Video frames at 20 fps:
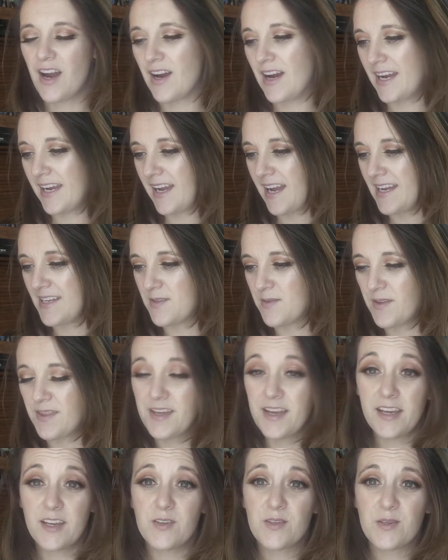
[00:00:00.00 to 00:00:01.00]
All right, guys.
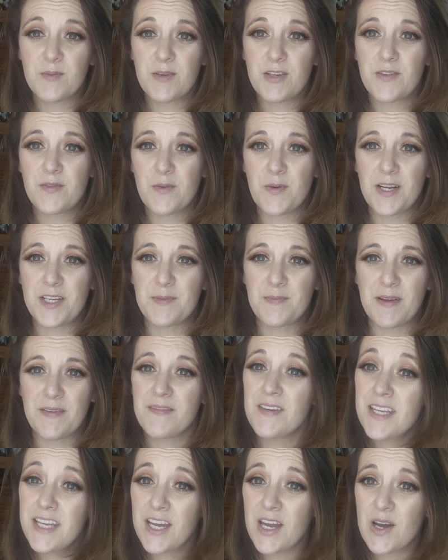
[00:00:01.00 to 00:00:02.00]
Well, thank you so much for watching
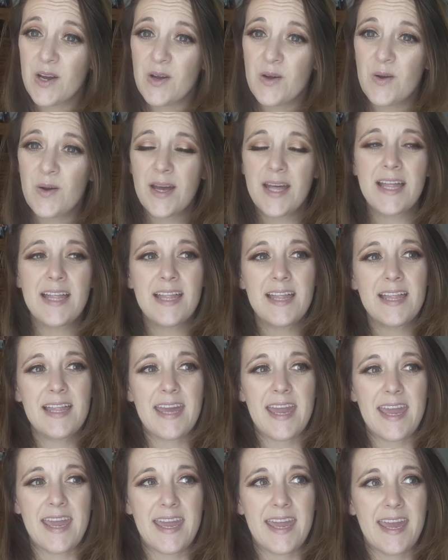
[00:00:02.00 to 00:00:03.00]
my video.
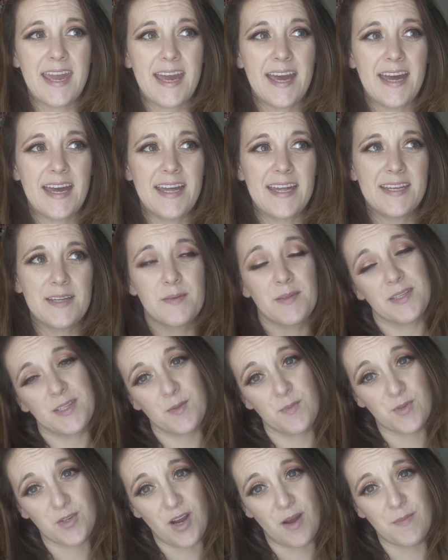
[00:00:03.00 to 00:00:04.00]
And
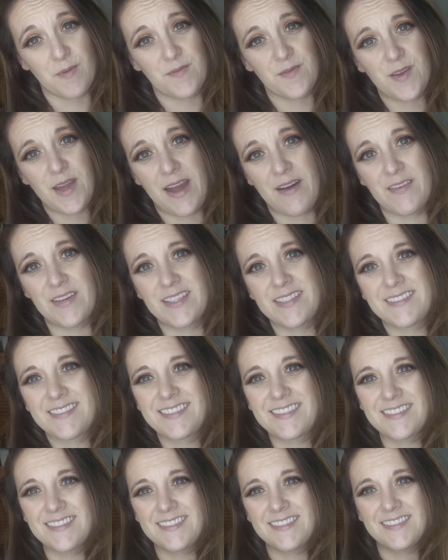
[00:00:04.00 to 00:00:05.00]
subscribe if you haven't.
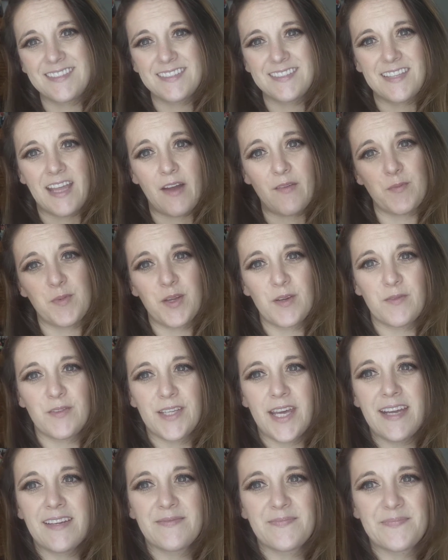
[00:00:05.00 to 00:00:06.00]
And have a
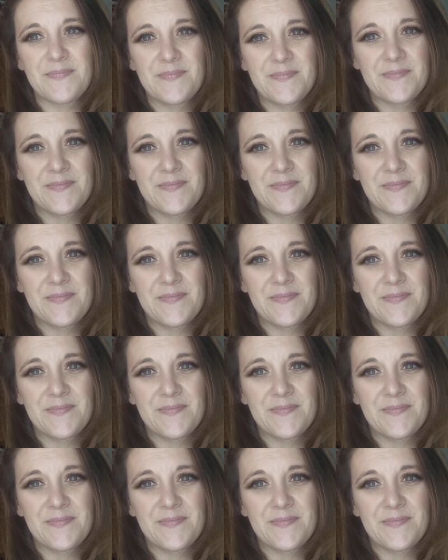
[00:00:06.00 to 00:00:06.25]
beautiful day.